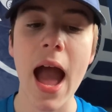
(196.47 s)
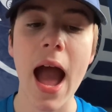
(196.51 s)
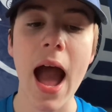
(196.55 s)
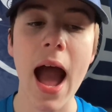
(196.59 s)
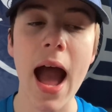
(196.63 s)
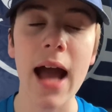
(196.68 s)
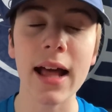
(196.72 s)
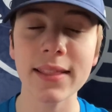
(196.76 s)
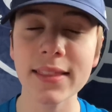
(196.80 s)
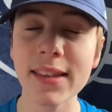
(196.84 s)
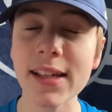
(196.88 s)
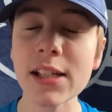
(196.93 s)

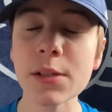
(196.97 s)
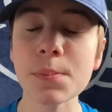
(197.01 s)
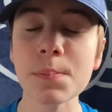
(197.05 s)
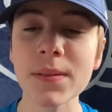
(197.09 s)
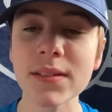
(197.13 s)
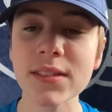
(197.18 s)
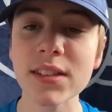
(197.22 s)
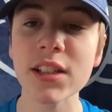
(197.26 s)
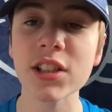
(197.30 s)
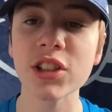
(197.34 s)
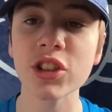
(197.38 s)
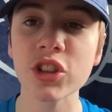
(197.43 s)
And these
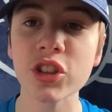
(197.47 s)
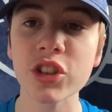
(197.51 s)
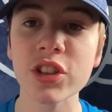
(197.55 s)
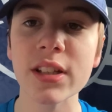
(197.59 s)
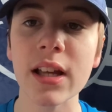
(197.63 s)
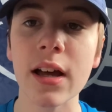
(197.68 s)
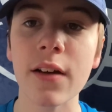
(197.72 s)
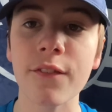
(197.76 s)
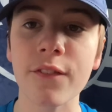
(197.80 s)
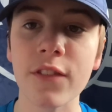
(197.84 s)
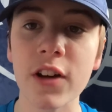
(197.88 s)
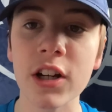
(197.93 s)
positions
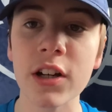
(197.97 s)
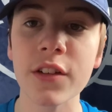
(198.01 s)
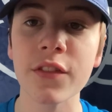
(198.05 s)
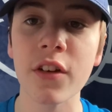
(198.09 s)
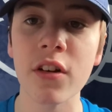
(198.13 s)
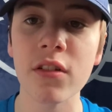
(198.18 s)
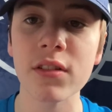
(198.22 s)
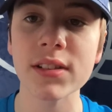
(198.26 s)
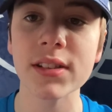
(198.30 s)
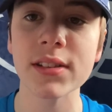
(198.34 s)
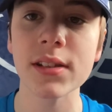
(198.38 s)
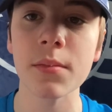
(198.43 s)
sound very,
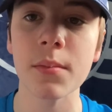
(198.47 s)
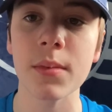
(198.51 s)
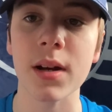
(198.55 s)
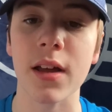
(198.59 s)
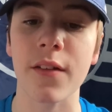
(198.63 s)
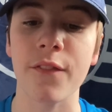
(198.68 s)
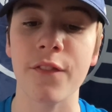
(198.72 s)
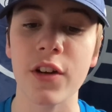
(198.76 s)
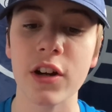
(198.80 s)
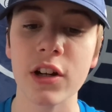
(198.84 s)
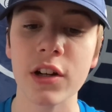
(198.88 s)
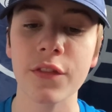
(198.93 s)
very similar,
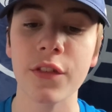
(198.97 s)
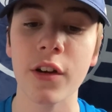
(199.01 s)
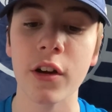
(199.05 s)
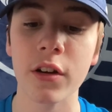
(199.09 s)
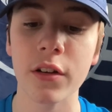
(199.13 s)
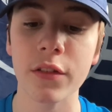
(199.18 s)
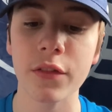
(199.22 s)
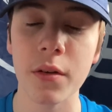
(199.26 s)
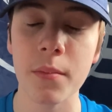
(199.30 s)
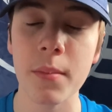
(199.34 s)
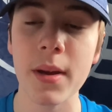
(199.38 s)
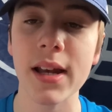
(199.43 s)
very, very
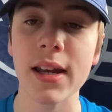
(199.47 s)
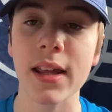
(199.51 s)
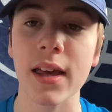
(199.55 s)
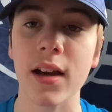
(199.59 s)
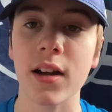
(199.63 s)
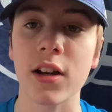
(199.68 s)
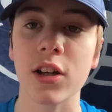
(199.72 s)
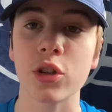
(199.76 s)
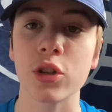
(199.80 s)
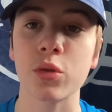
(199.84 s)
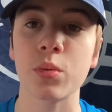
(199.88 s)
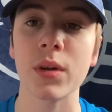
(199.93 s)
familiar,
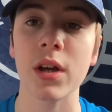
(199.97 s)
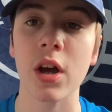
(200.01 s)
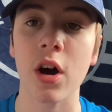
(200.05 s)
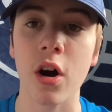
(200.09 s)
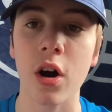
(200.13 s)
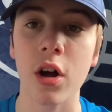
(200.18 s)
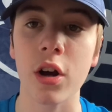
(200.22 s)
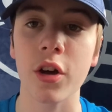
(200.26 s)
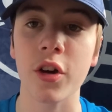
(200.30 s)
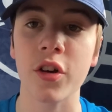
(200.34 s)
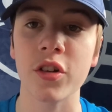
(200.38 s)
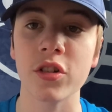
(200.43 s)
because we
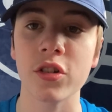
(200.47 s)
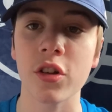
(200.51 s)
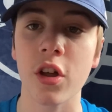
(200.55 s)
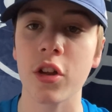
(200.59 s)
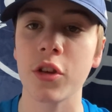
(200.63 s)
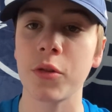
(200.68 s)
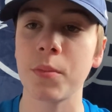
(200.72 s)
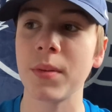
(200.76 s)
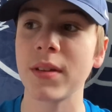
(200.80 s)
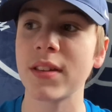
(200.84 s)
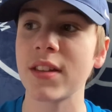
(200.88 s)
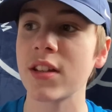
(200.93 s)
are looking at those
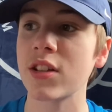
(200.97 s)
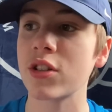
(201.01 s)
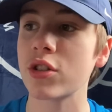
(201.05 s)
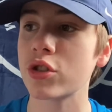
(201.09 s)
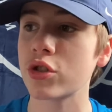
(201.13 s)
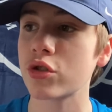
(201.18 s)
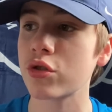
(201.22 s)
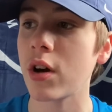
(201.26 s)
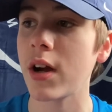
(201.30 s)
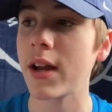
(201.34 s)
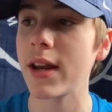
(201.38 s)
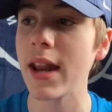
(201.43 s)
positions
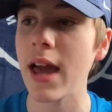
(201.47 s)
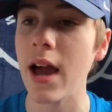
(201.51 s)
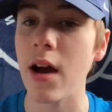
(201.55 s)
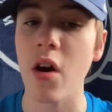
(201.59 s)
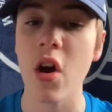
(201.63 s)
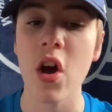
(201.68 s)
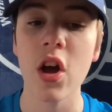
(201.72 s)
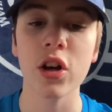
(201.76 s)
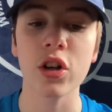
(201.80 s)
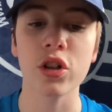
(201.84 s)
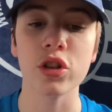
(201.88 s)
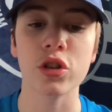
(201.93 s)
right now,
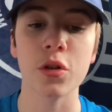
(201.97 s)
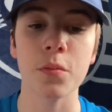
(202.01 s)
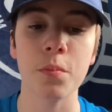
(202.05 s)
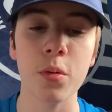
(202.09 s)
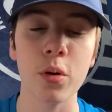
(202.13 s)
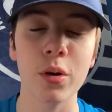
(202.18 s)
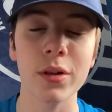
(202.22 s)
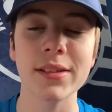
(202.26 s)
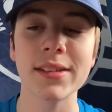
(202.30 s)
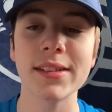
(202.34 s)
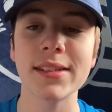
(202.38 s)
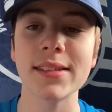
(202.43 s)
because the
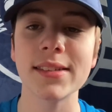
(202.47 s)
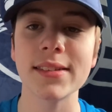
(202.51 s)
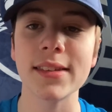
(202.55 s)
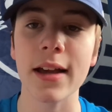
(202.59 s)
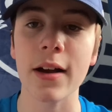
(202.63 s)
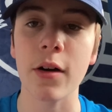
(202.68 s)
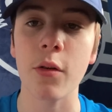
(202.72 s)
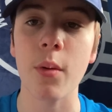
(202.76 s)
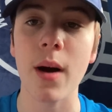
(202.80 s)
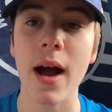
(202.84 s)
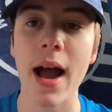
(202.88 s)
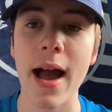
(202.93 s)
board
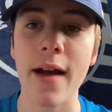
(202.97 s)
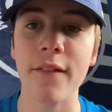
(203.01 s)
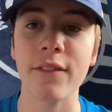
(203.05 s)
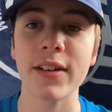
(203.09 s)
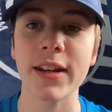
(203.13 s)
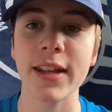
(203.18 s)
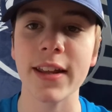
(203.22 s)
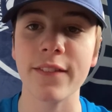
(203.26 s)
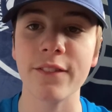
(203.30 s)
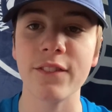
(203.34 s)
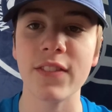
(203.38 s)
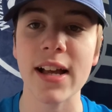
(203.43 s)
still haven't
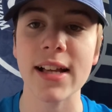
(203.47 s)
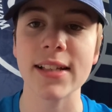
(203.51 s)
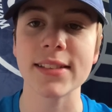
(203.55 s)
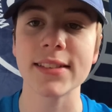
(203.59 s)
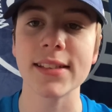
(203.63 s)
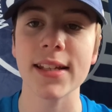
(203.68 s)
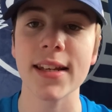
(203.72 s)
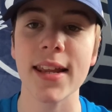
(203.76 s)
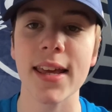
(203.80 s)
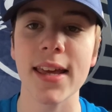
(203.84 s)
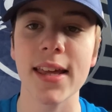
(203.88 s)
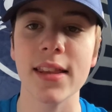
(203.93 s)

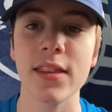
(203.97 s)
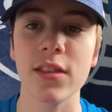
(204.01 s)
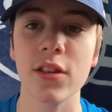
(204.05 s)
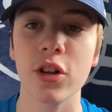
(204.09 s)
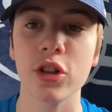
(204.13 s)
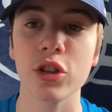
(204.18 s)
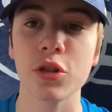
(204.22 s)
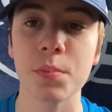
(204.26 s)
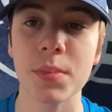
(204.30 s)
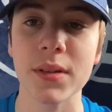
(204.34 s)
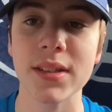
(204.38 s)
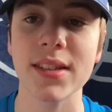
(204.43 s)
invested in
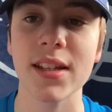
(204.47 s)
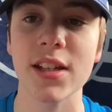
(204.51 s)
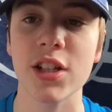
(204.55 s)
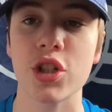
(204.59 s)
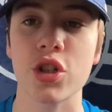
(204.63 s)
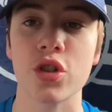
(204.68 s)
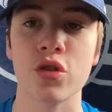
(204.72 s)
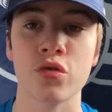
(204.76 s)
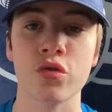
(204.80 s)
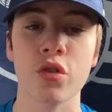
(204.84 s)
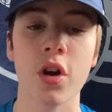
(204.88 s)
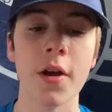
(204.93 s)
those
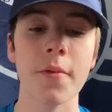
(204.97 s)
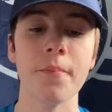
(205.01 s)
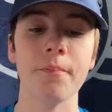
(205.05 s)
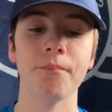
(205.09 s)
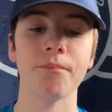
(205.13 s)
positions, right?